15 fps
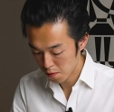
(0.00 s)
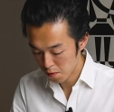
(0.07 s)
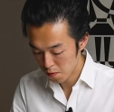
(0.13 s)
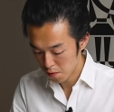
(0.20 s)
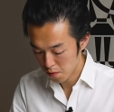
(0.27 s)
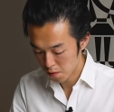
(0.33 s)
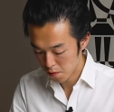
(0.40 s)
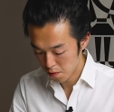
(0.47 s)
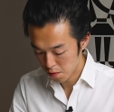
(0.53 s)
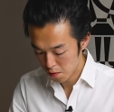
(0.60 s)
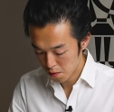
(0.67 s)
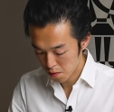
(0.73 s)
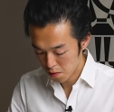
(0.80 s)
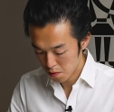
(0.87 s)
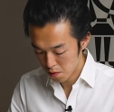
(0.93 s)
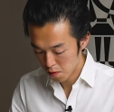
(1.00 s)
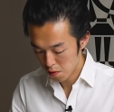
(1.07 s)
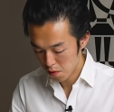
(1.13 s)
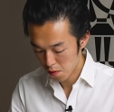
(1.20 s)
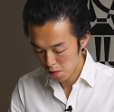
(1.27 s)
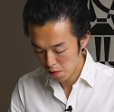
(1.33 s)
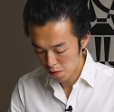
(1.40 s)

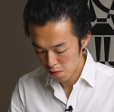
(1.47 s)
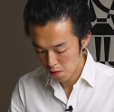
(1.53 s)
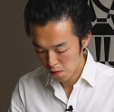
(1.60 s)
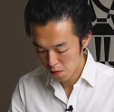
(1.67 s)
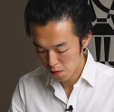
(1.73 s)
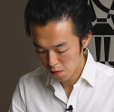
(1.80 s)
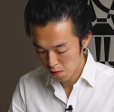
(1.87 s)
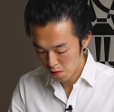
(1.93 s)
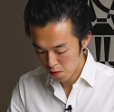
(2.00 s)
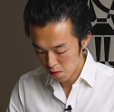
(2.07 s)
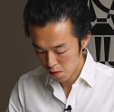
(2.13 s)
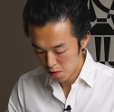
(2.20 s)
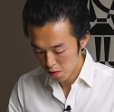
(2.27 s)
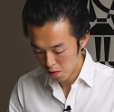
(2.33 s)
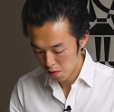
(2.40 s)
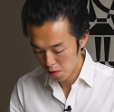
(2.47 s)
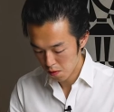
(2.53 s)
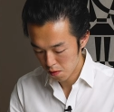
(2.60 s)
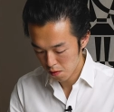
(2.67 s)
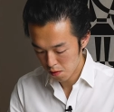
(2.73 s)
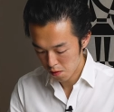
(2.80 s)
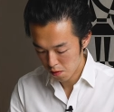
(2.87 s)

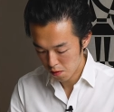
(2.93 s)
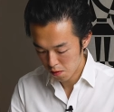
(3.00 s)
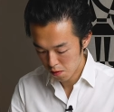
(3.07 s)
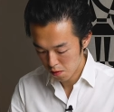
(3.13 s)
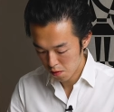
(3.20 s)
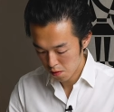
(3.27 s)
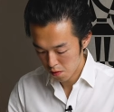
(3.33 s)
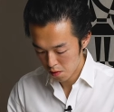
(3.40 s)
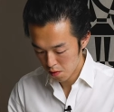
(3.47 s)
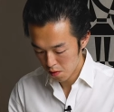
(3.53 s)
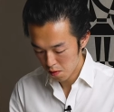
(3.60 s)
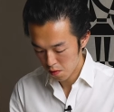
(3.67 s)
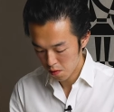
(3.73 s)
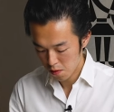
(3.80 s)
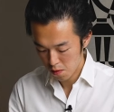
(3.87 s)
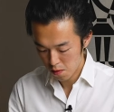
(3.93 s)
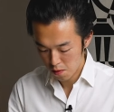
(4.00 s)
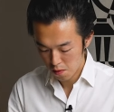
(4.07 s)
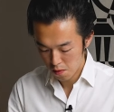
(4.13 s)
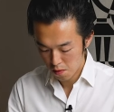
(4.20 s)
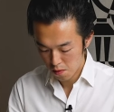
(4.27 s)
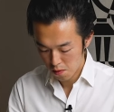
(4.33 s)

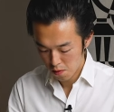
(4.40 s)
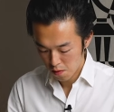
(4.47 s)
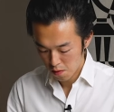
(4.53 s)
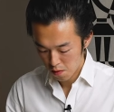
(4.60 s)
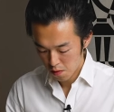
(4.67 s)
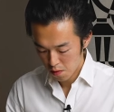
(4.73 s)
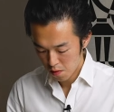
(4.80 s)
(silence)